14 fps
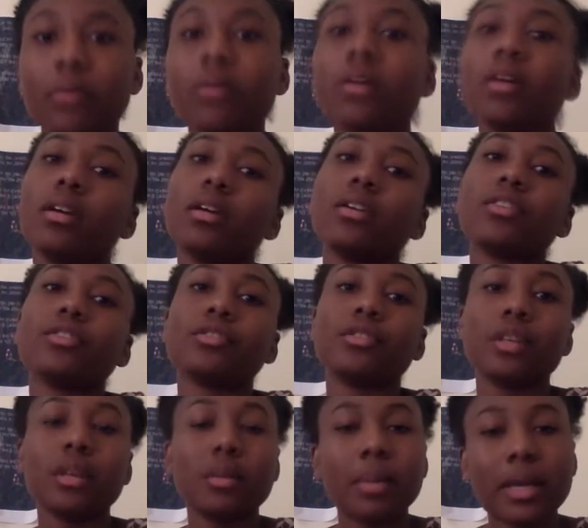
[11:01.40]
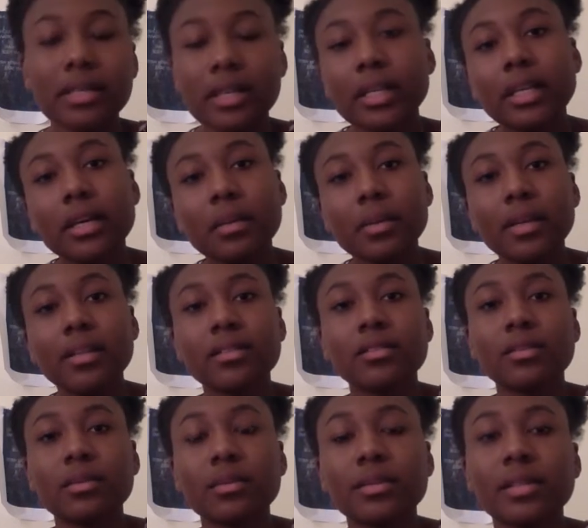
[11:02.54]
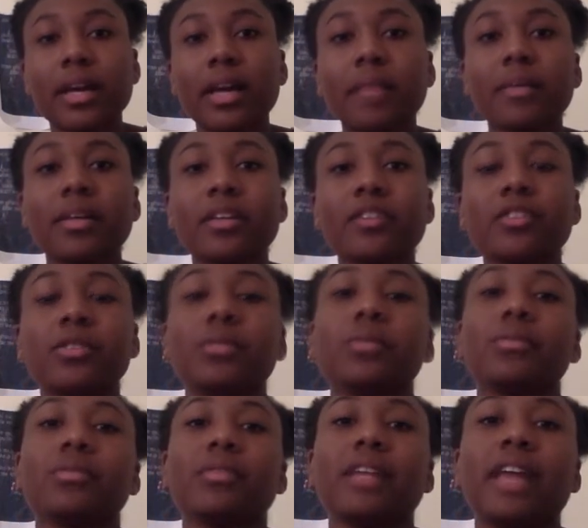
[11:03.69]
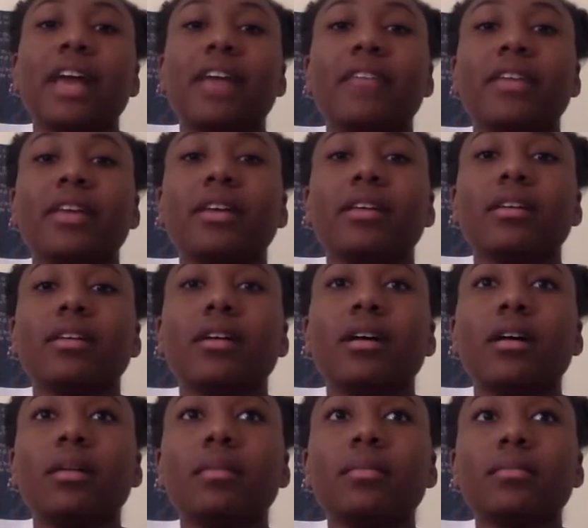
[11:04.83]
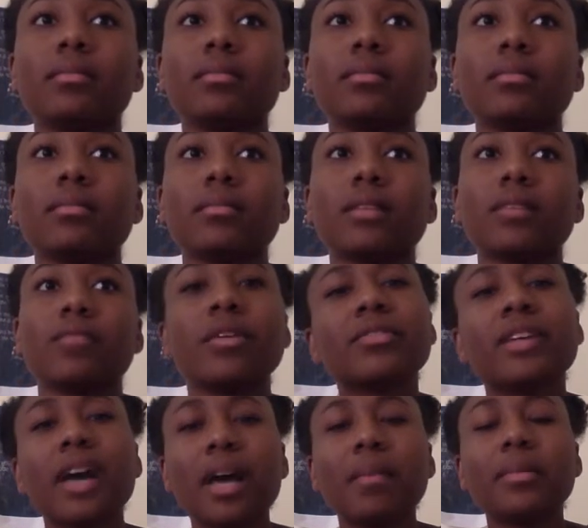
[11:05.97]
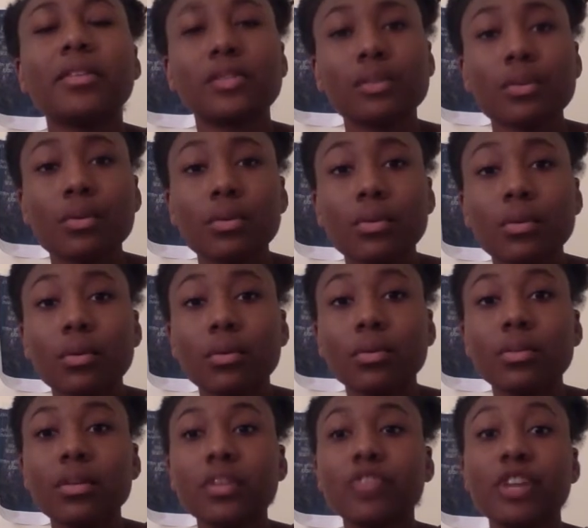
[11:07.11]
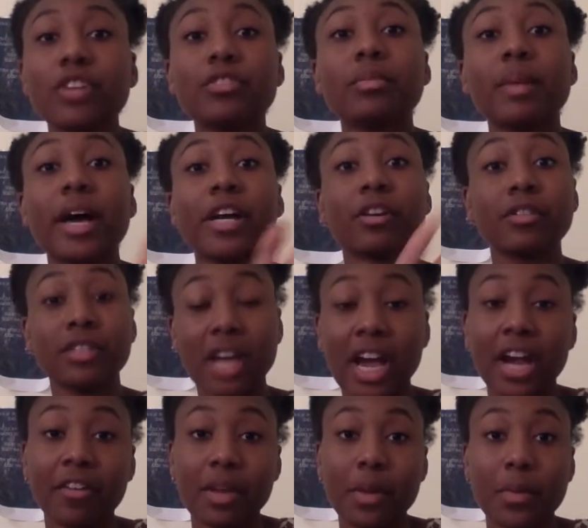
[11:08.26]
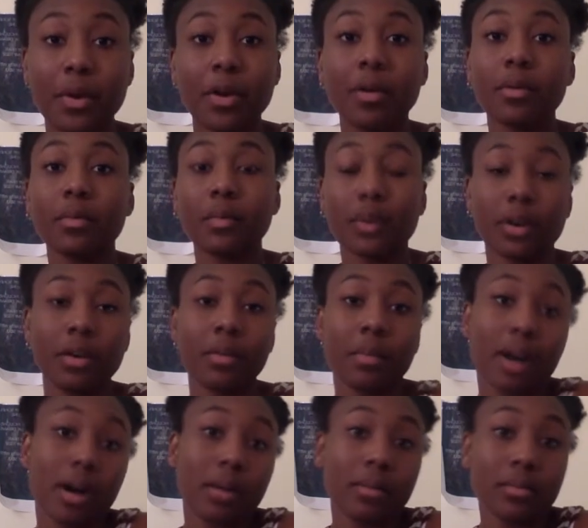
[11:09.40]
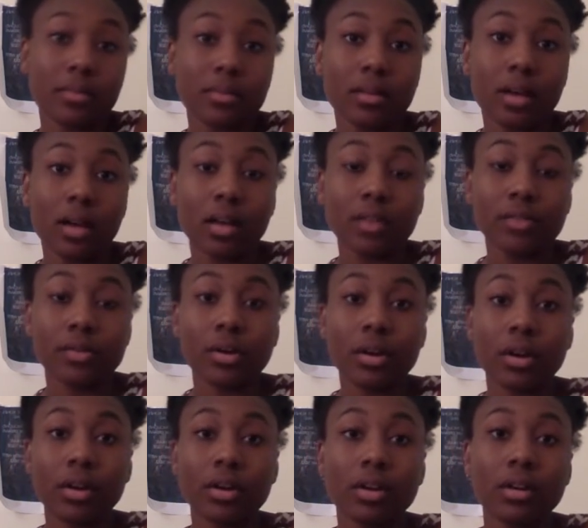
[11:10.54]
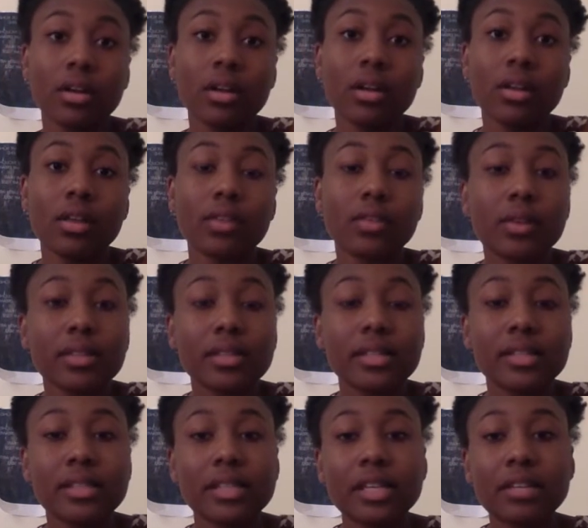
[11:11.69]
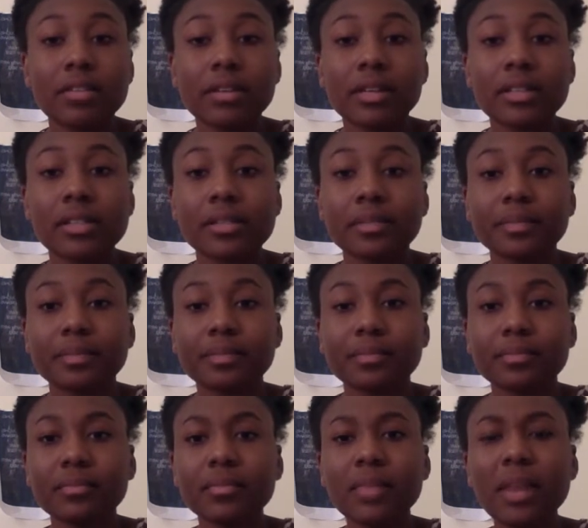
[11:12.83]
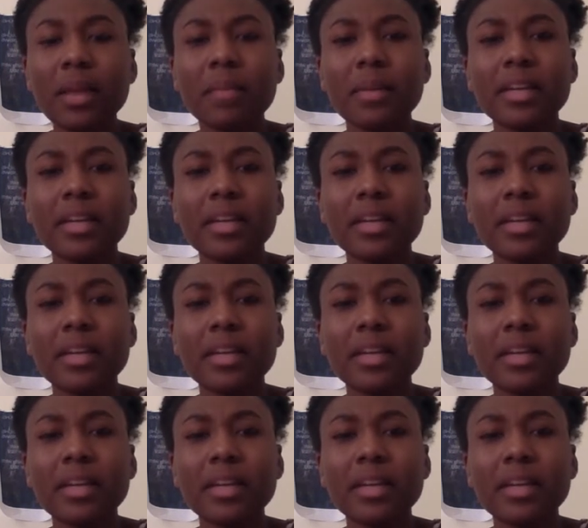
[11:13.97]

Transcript: her. So she basically committed suicide because she was already having rough time in school, judged by her diary where her mom saw her thoughts and secrets.